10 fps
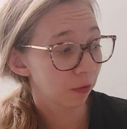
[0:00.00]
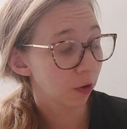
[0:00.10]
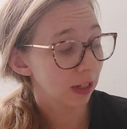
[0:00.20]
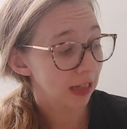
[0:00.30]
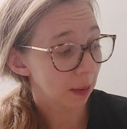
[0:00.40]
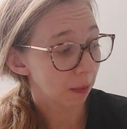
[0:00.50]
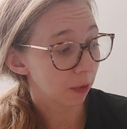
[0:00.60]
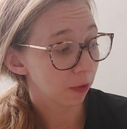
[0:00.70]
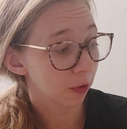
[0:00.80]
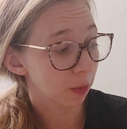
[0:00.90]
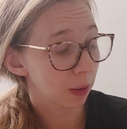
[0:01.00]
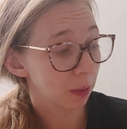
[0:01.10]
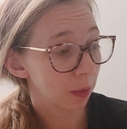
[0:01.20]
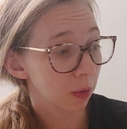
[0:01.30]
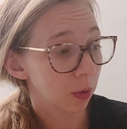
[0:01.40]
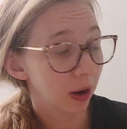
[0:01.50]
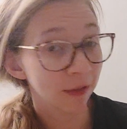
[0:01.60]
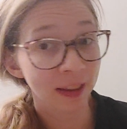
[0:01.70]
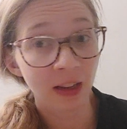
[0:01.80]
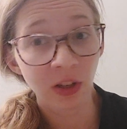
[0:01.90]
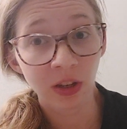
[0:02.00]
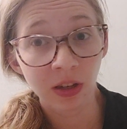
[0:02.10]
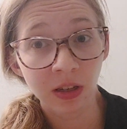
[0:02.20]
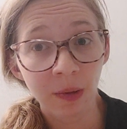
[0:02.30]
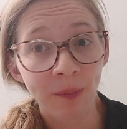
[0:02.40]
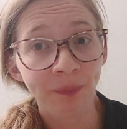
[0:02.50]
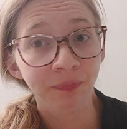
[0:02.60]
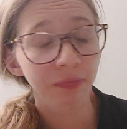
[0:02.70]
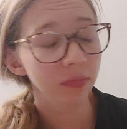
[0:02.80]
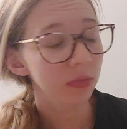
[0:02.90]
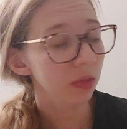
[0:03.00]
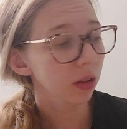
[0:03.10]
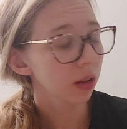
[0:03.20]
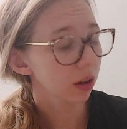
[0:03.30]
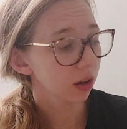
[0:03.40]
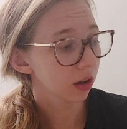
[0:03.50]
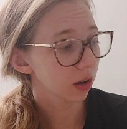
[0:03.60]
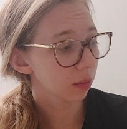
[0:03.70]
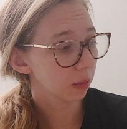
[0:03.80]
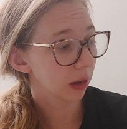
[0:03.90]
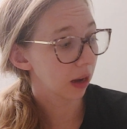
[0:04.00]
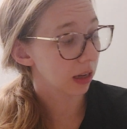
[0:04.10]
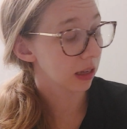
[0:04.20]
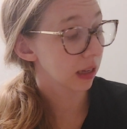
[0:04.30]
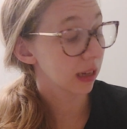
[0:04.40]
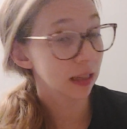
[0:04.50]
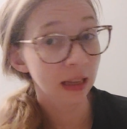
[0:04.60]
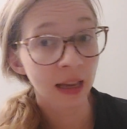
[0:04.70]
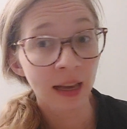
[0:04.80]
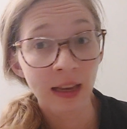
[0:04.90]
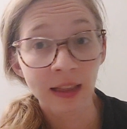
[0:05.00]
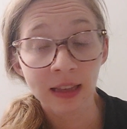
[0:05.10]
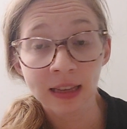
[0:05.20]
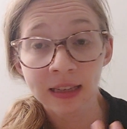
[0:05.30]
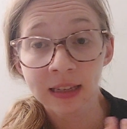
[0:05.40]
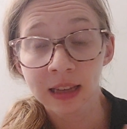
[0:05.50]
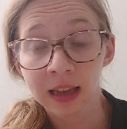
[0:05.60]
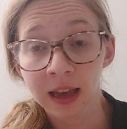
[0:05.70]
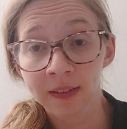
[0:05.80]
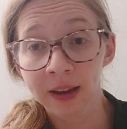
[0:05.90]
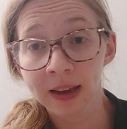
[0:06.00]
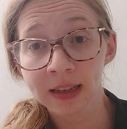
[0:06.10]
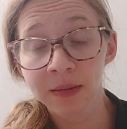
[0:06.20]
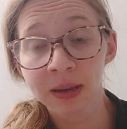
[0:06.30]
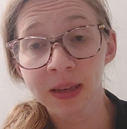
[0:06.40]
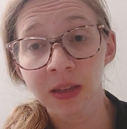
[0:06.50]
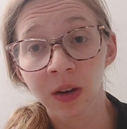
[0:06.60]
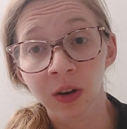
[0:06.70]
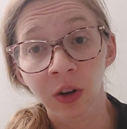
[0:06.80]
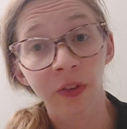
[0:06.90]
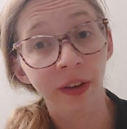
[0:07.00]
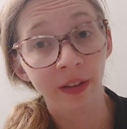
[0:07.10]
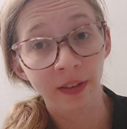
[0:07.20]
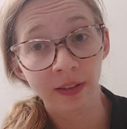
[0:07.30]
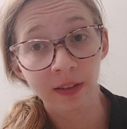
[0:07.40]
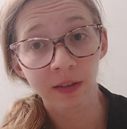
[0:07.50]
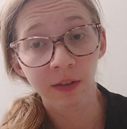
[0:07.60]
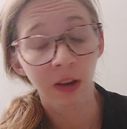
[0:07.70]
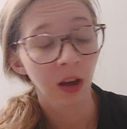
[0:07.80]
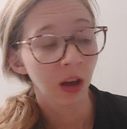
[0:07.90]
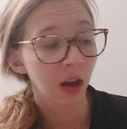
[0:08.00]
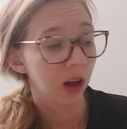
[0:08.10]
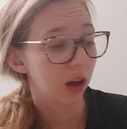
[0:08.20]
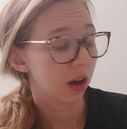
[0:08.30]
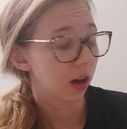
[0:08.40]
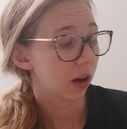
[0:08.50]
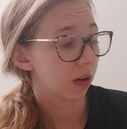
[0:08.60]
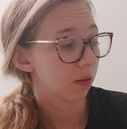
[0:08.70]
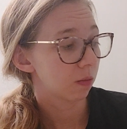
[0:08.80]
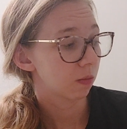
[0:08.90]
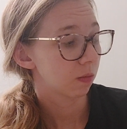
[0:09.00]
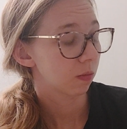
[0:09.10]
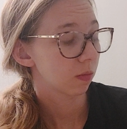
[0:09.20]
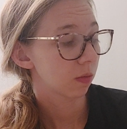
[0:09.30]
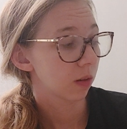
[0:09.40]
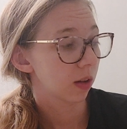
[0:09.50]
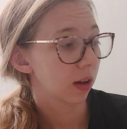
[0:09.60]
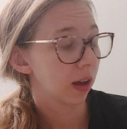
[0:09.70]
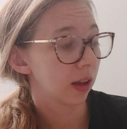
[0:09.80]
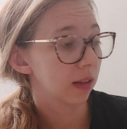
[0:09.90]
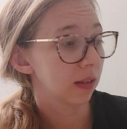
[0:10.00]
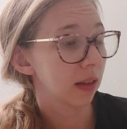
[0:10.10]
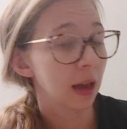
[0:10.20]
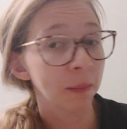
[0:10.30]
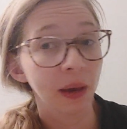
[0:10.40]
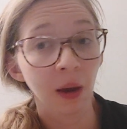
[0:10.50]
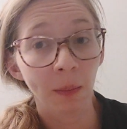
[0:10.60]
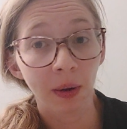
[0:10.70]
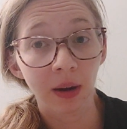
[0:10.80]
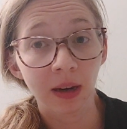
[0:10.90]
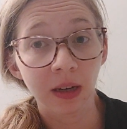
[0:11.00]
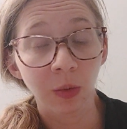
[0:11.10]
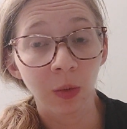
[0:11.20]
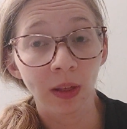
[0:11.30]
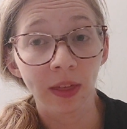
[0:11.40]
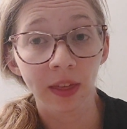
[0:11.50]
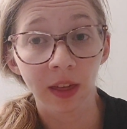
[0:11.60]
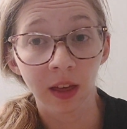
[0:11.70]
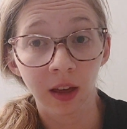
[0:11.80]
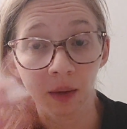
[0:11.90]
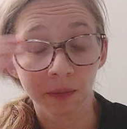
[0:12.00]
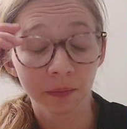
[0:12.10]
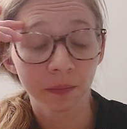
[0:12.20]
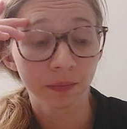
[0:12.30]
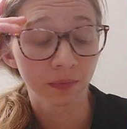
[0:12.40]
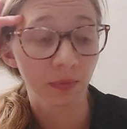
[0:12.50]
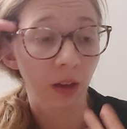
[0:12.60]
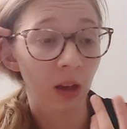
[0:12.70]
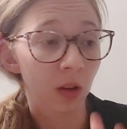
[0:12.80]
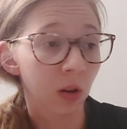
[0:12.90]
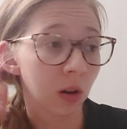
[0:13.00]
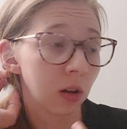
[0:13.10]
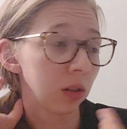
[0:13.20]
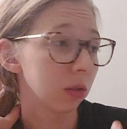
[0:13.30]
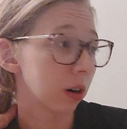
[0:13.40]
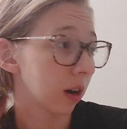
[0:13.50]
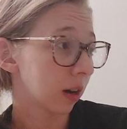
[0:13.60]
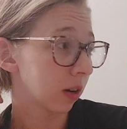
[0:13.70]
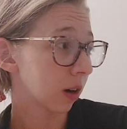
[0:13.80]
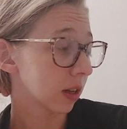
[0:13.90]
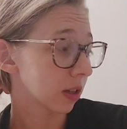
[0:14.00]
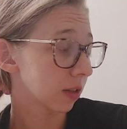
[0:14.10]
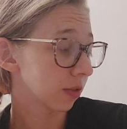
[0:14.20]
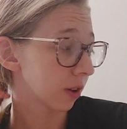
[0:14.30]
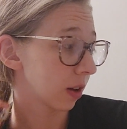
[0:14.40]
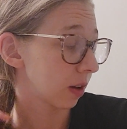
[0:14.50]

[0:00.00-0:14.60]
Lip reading: for example, for people who have addictions. Because these antihistamines are not addictive, and they can be combined with alcohol or other kinds of